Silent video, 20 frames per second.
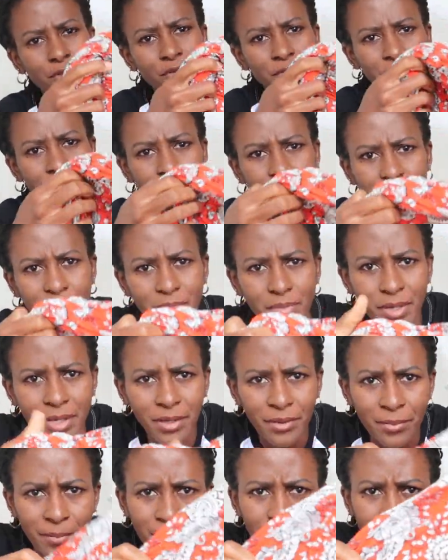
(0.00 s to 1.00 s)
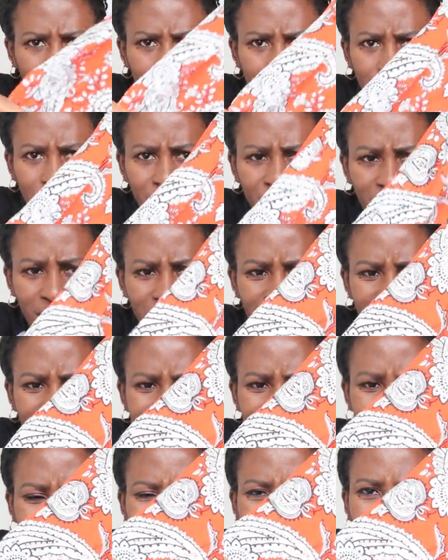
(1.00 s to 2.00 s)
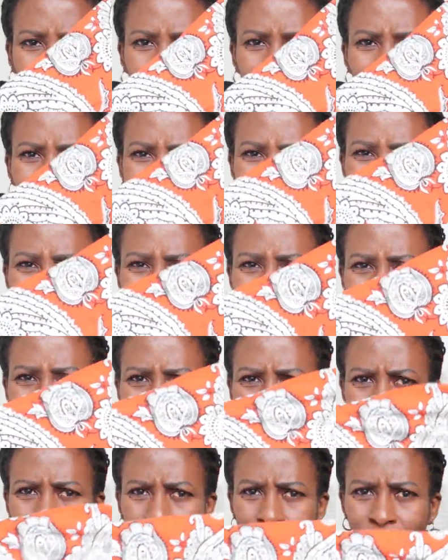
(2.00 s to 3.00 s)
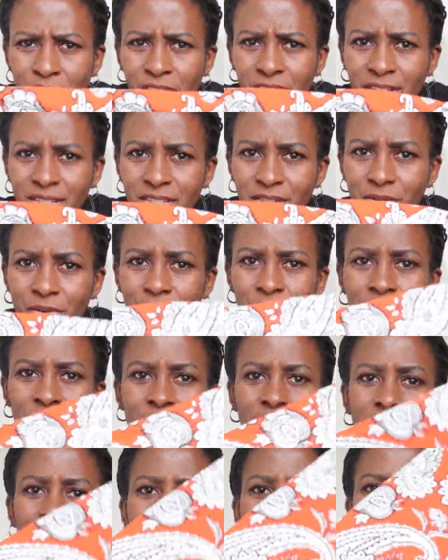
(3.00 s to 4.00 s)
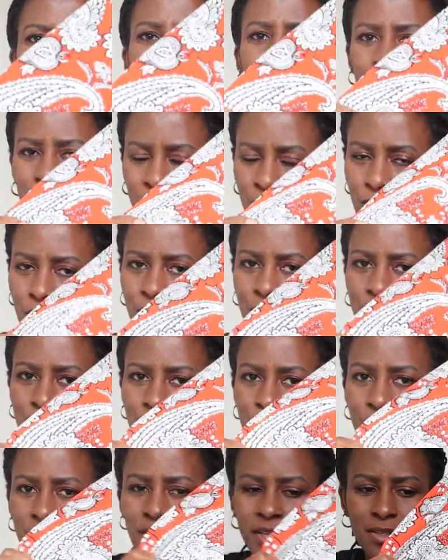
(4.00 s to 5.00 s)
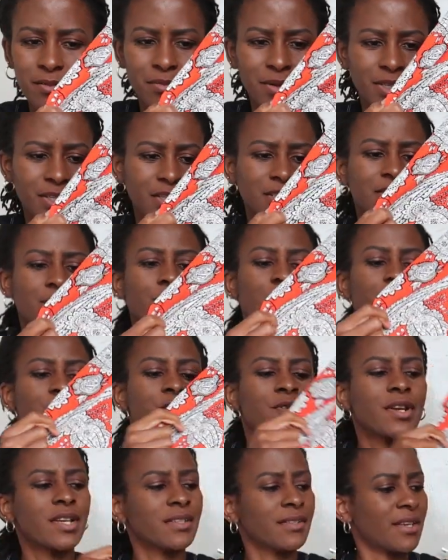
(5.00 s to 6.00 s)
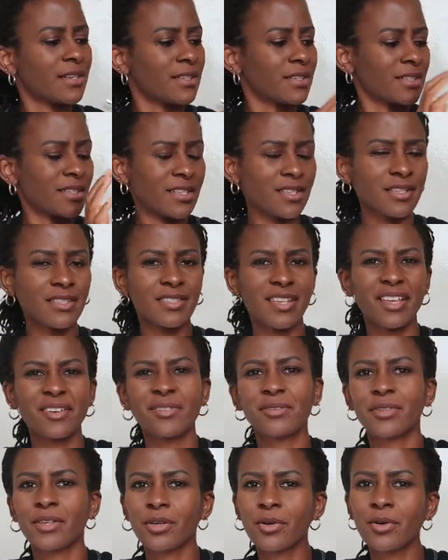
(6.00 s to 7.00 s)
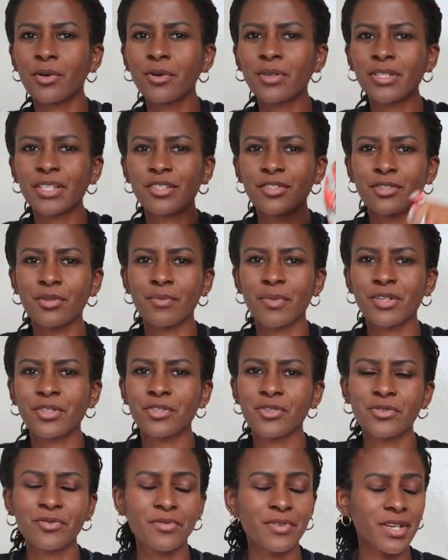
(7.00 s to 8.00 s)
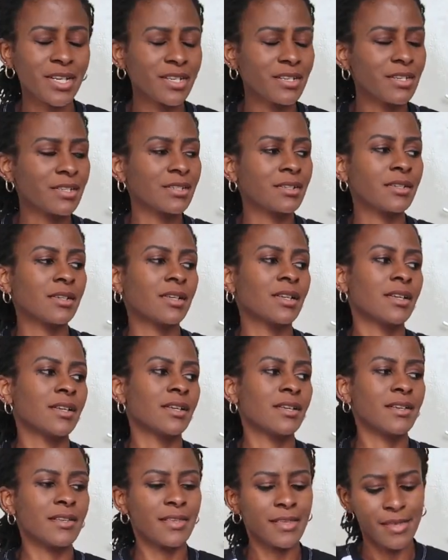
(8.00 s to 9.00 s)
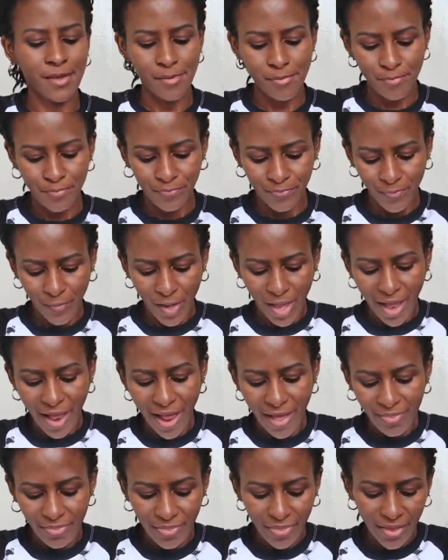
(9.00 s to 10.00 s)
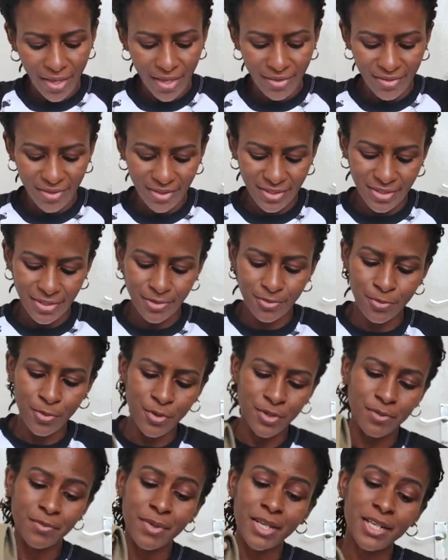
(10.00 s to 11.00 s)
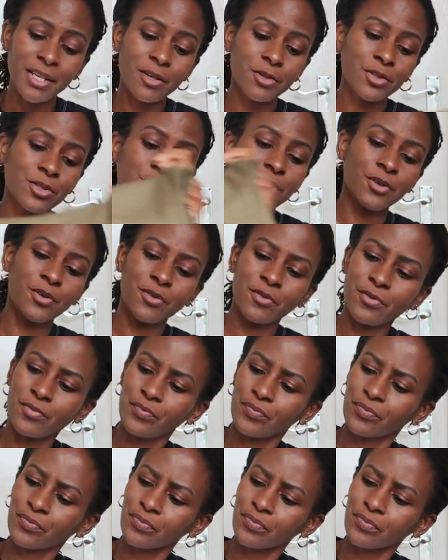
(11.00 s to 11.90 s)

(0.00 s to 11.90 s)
off eBay. It's more red than orange, although the camera will show you orange, but it's more red than it is. I know they called it tomato red. Yep. And then this was made out of,